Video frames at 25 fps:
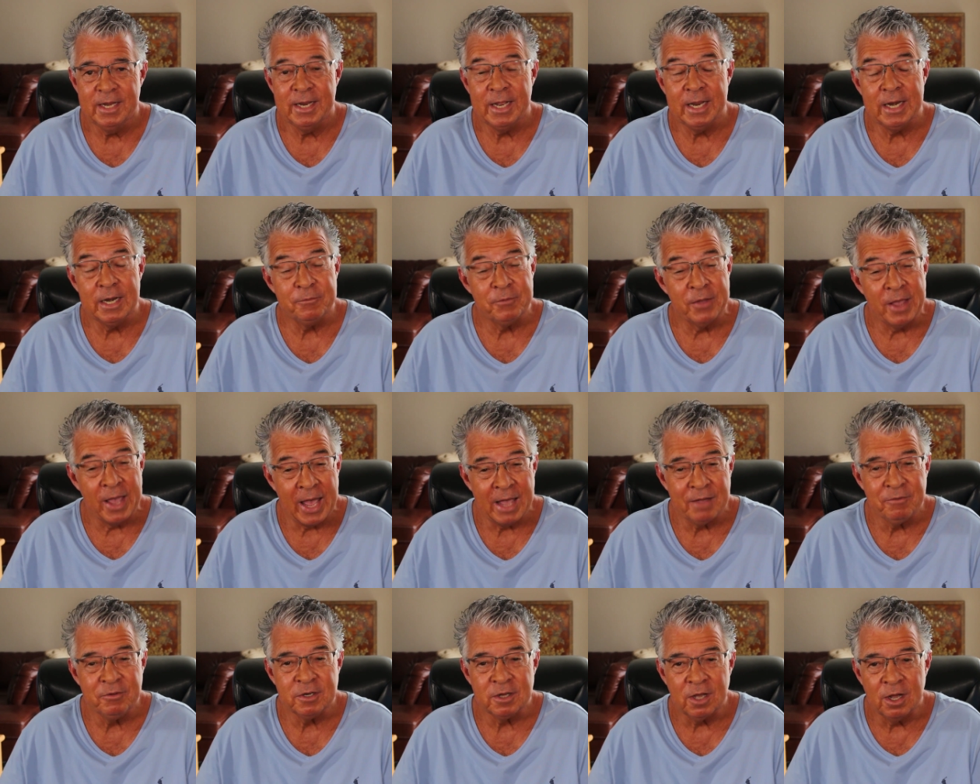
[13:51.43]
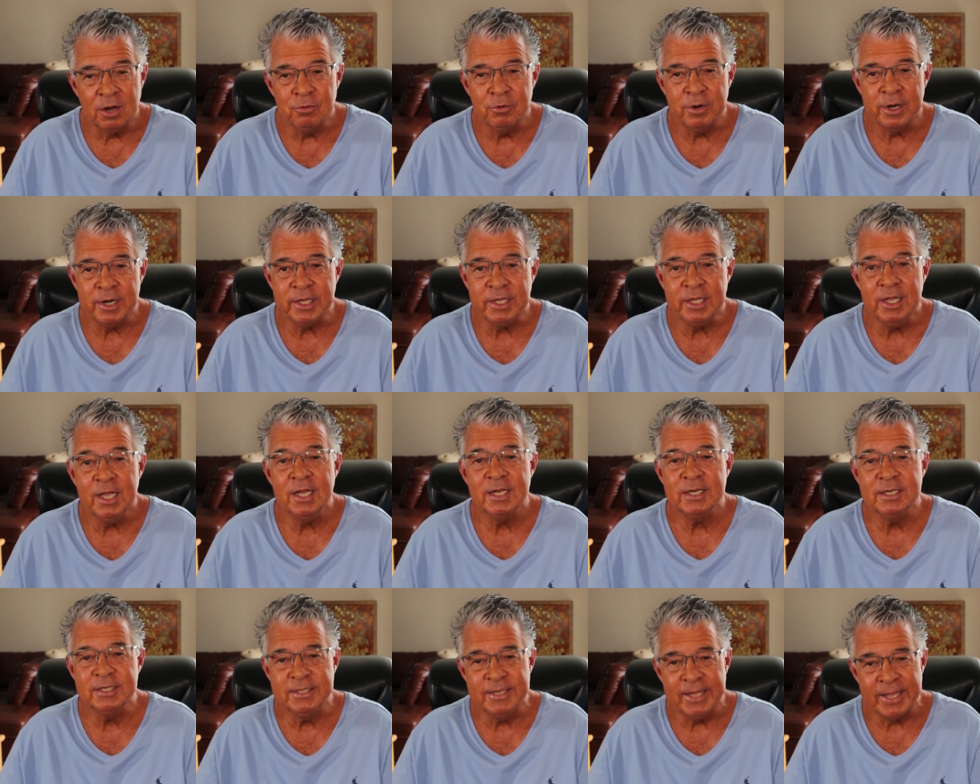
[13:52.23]
And if you haven't already,
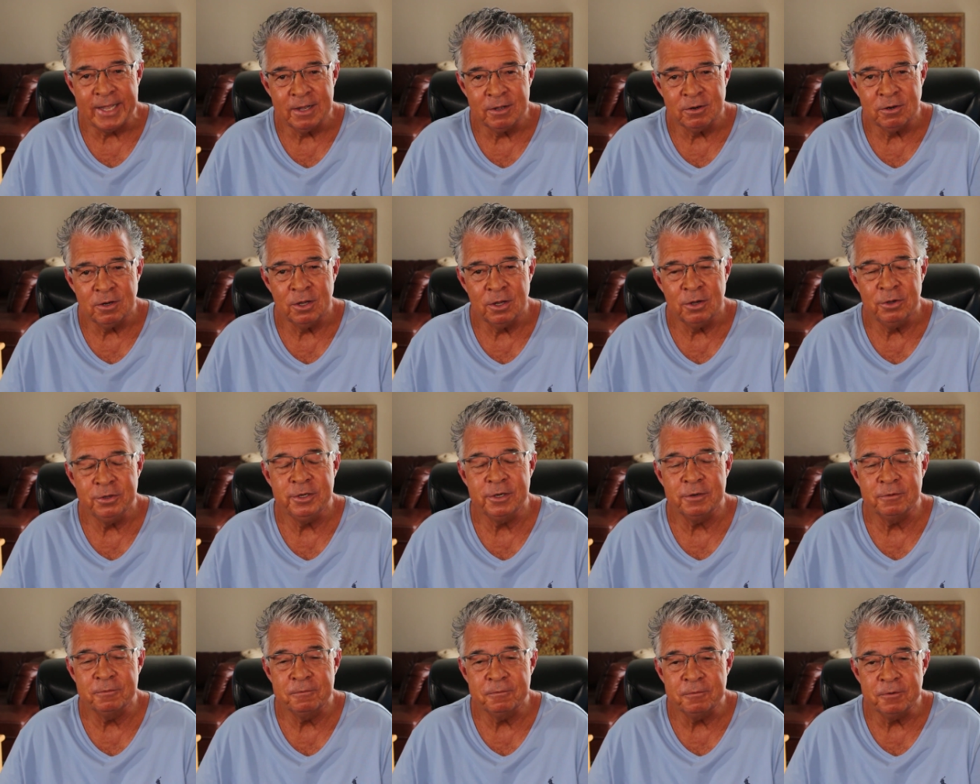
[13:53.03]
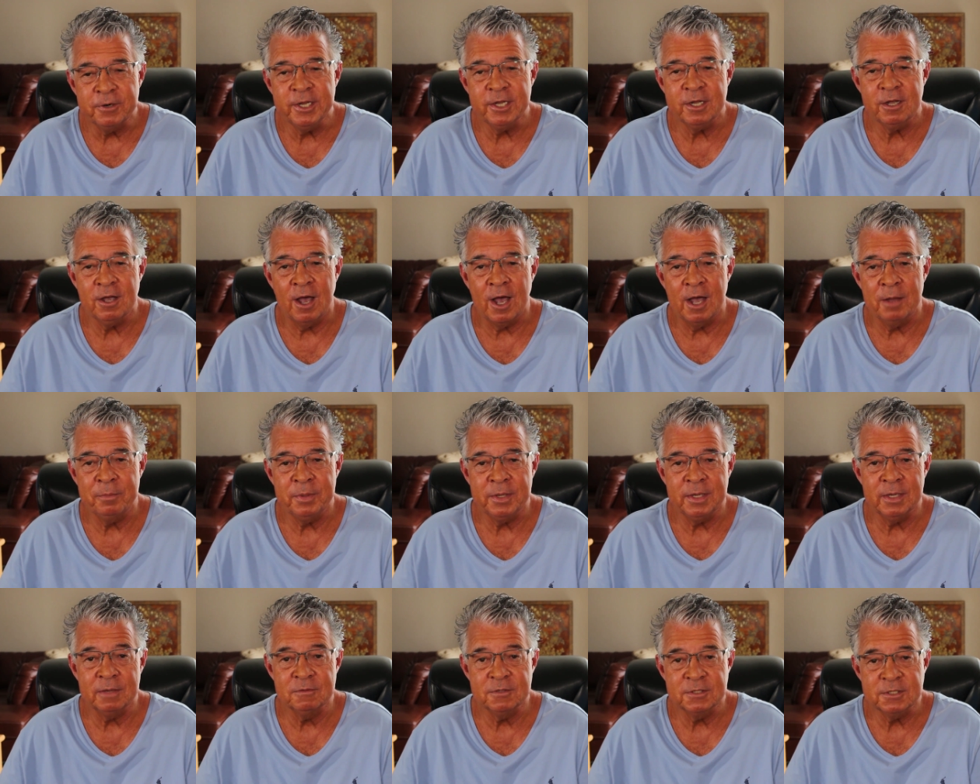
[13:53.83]
download your free
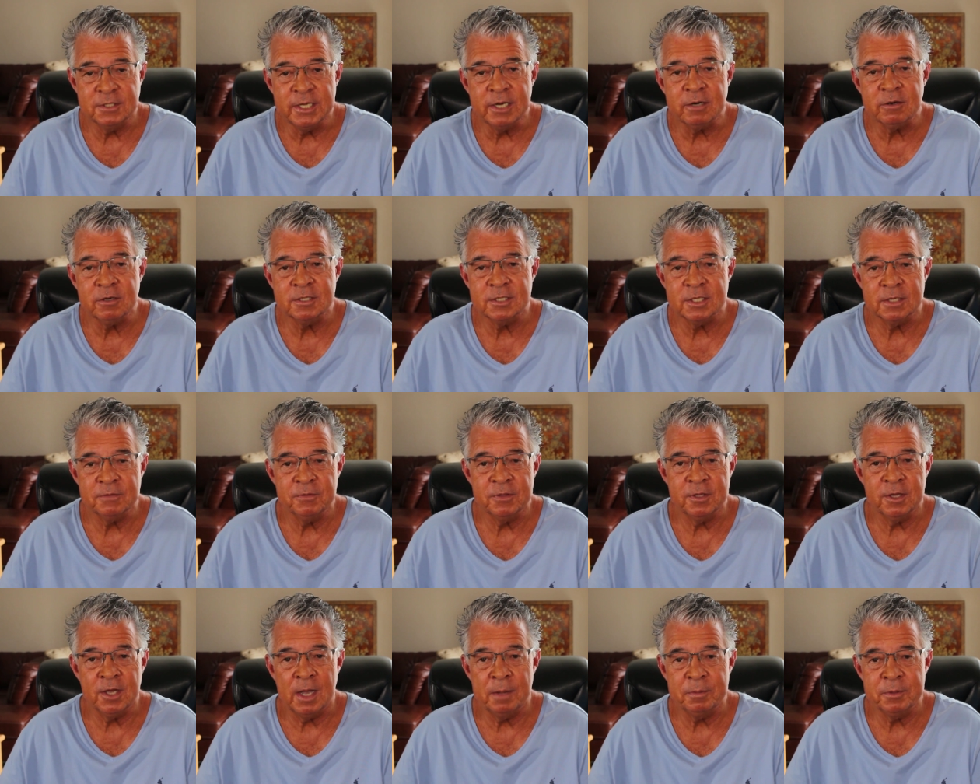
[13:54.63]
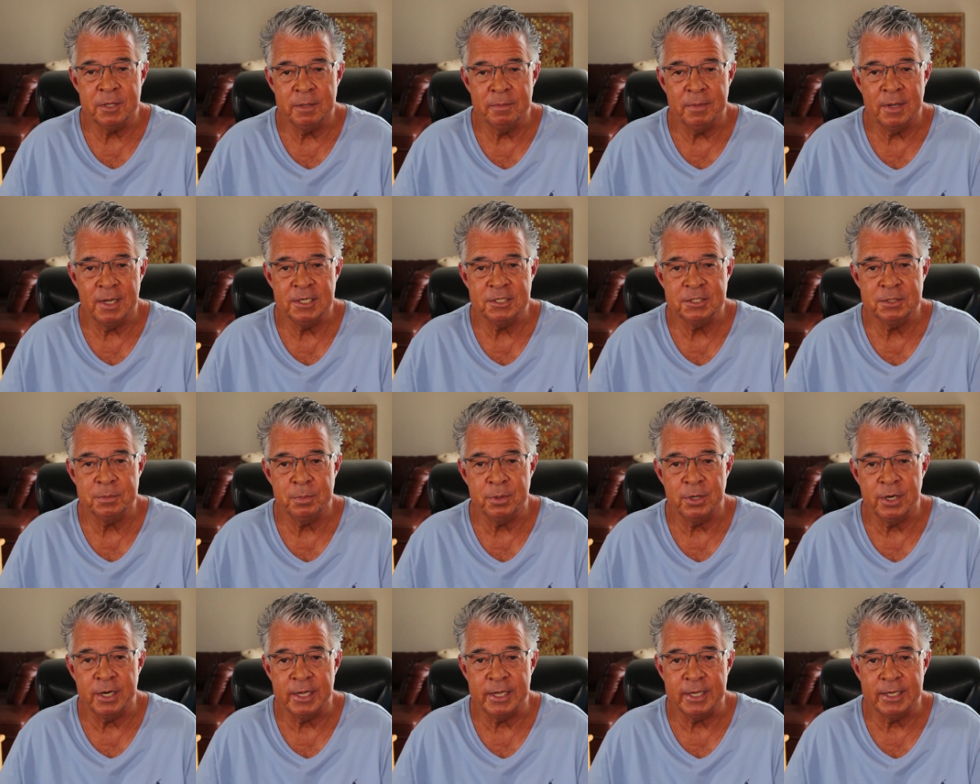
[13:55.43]
copy of Secrets of the Optimized
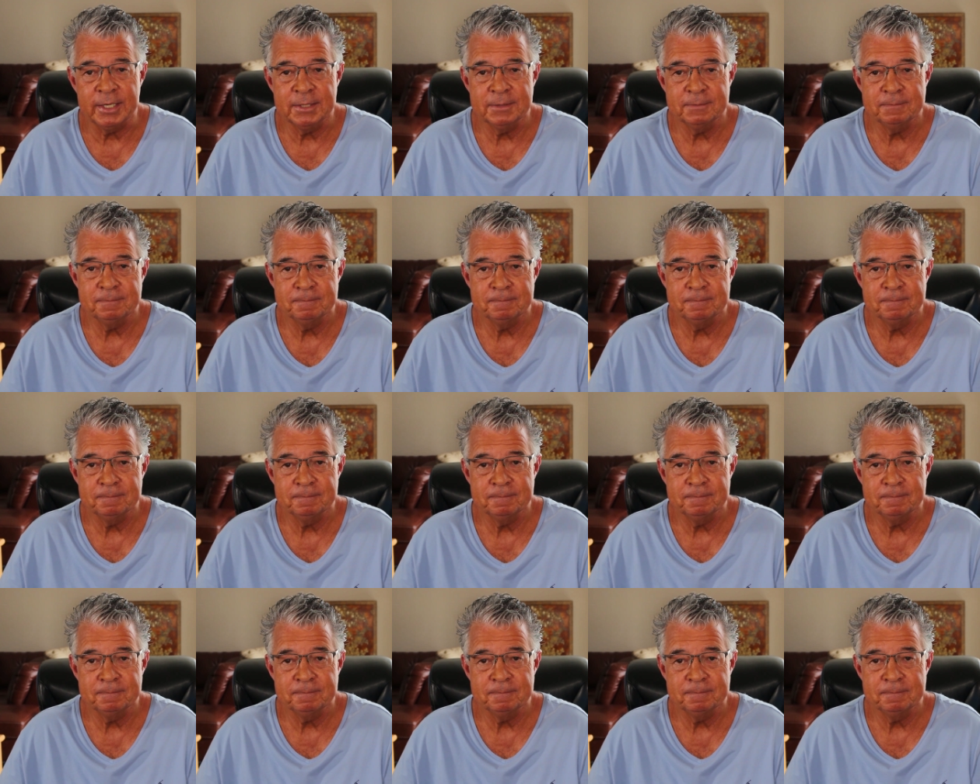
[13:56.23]
Brain.